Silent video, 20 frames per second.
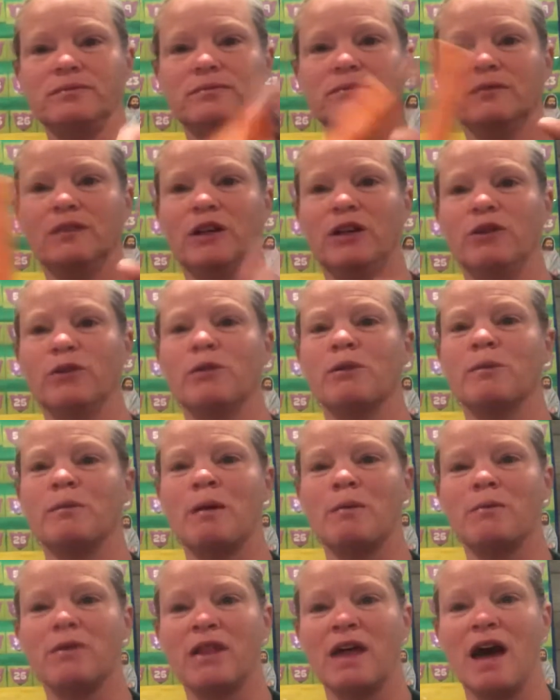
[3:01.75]
You
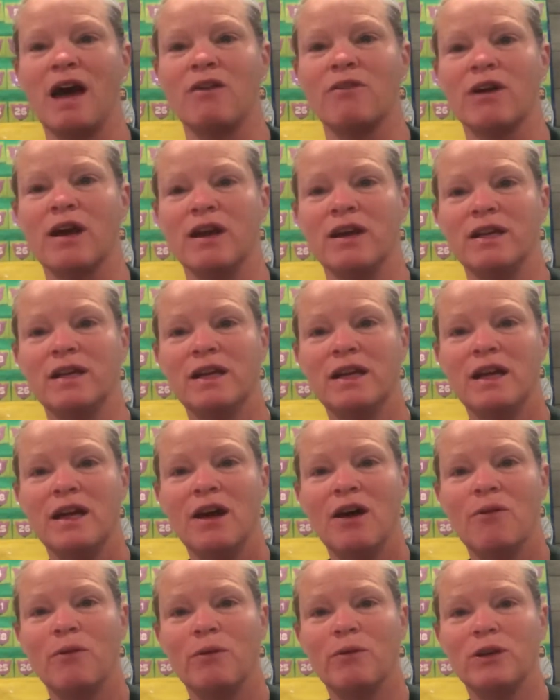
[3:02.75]
remember that, right?
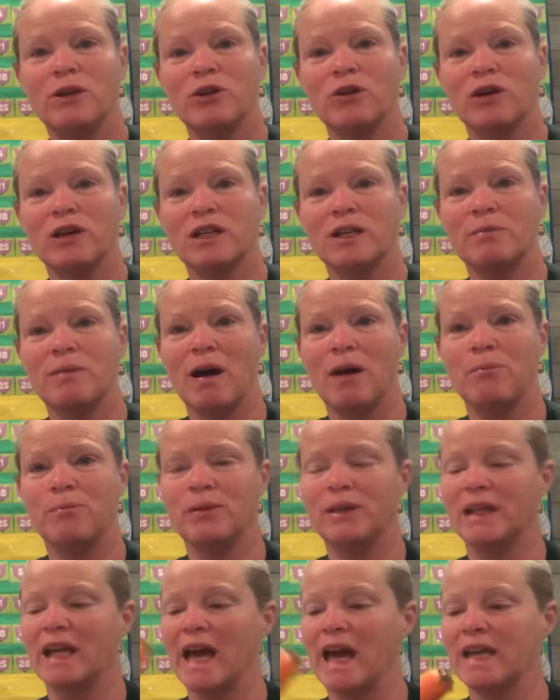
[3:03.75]
When we talked about
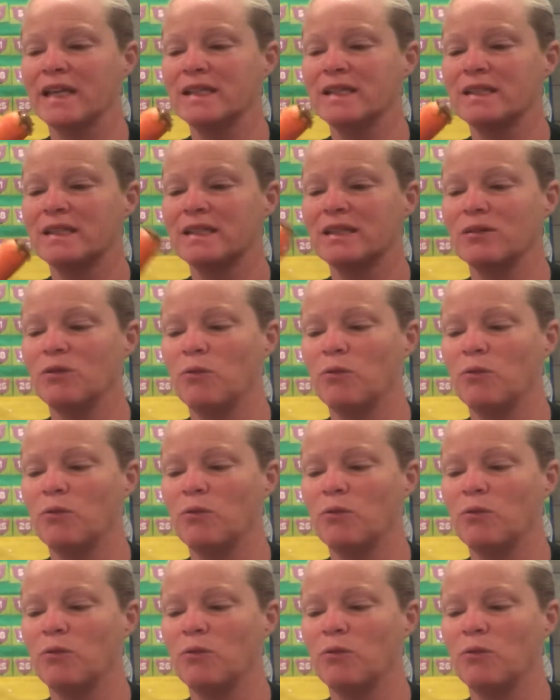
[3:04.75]
plants,